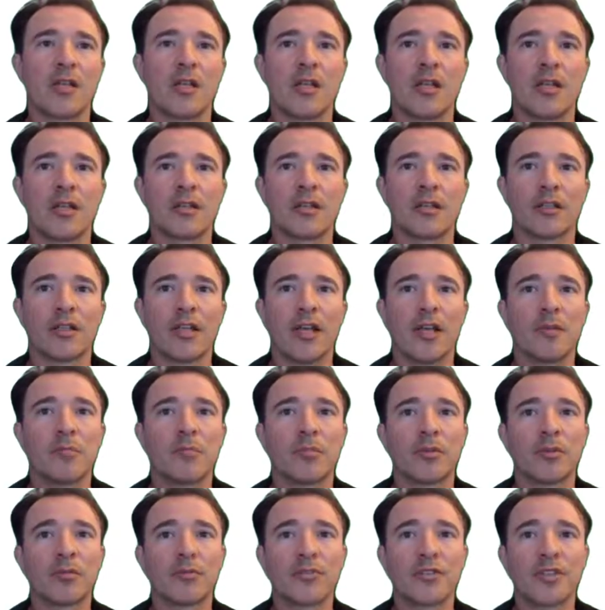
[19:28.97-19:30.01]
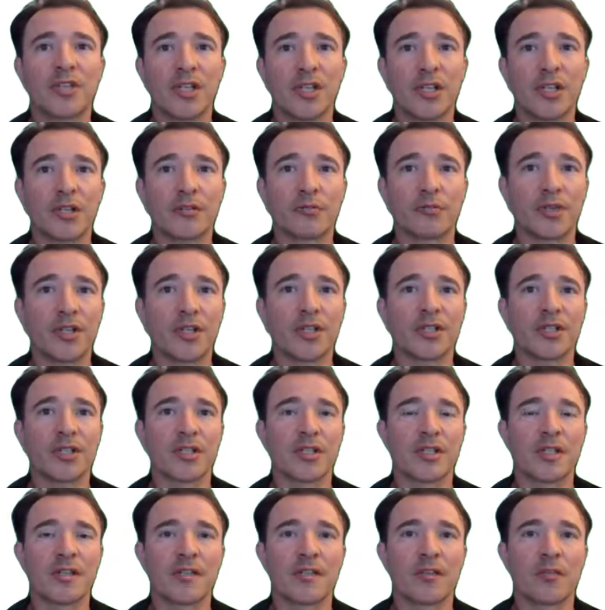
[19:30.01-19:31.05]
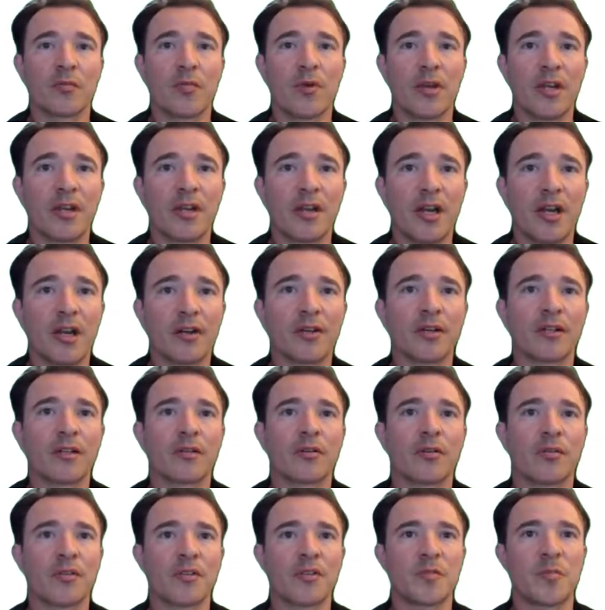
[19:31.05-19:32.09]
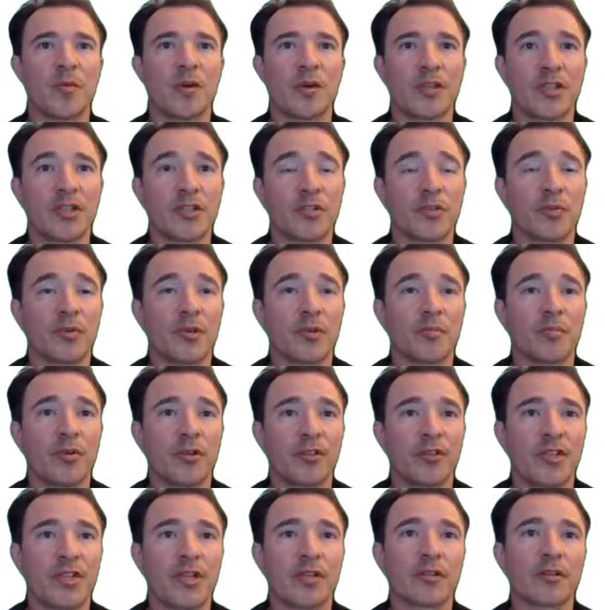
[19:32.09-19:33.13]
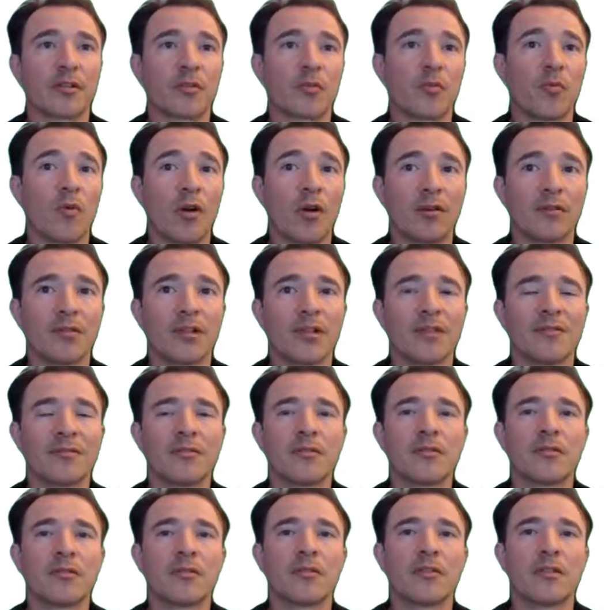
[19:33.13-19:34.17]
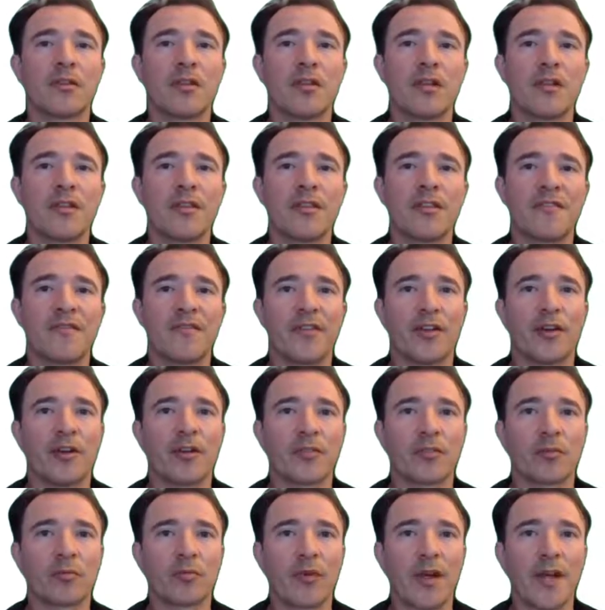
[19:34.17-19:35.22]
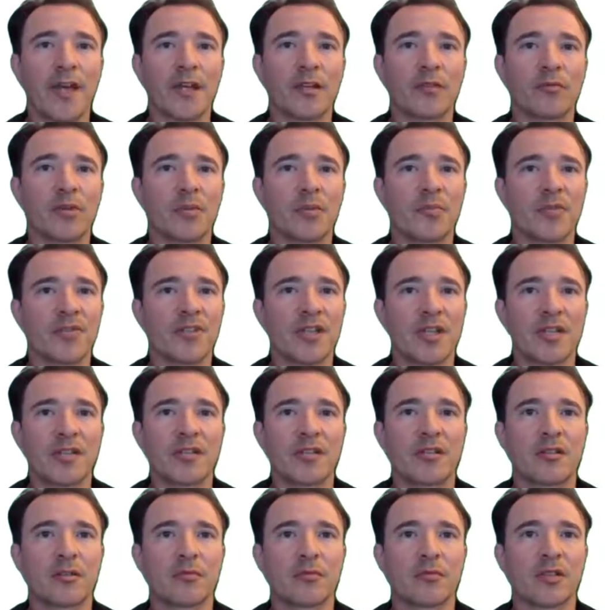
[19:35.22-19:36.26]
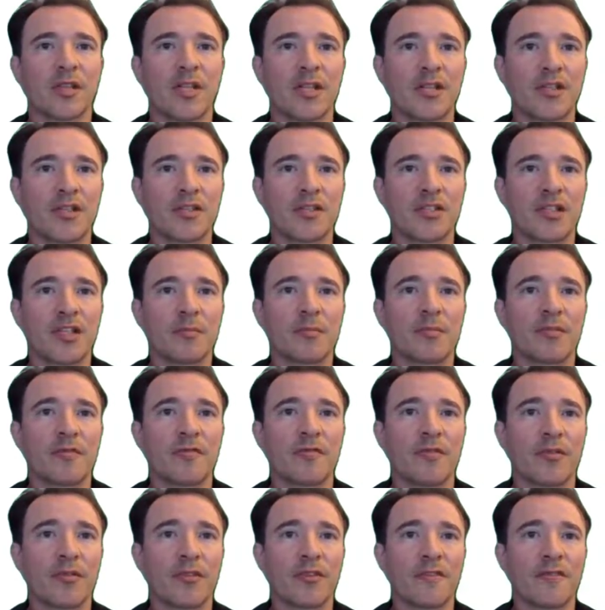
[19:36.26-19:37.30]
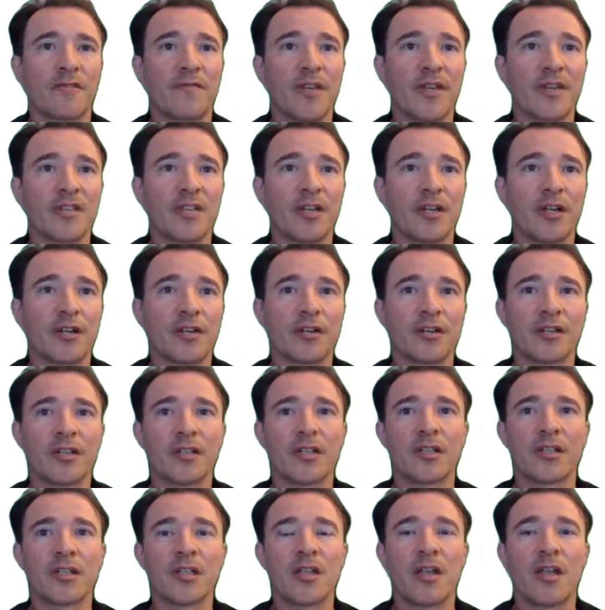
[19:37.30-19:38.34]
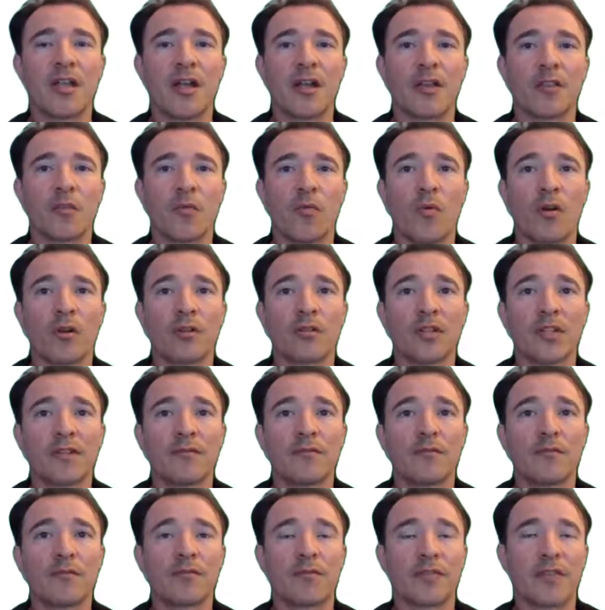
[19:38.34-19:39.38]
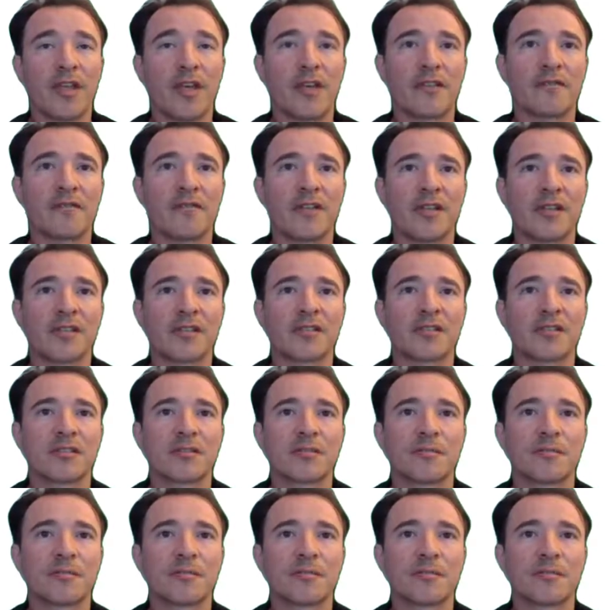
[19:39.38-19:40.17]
The light blue shaded region is the wetted area corresponding to a particular water level. The figure on the right represents the relationship for the face area and the water level for that face.